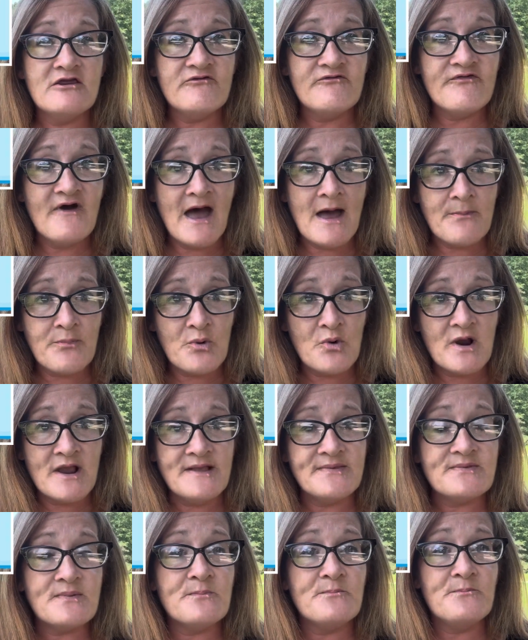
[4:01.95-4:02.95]

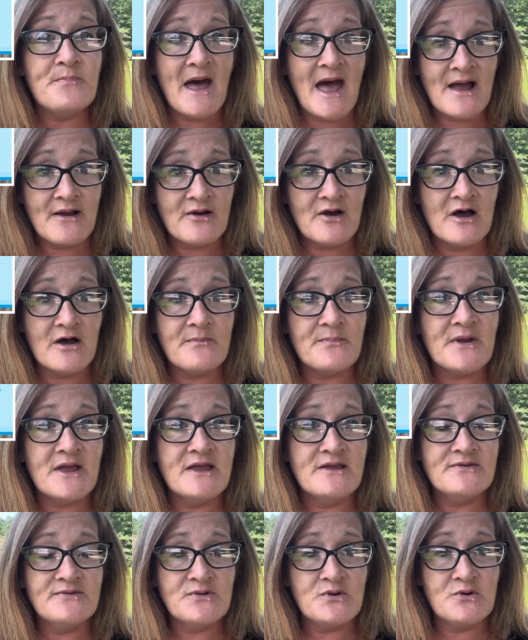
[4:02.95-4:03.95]
evaporates back up
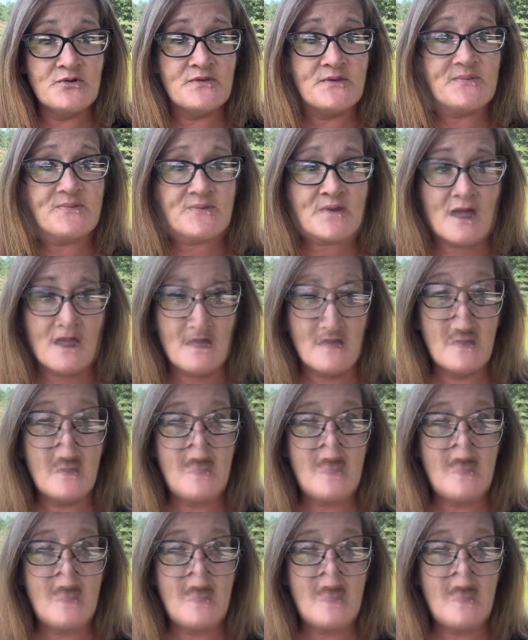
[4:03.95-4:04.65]
into the sky.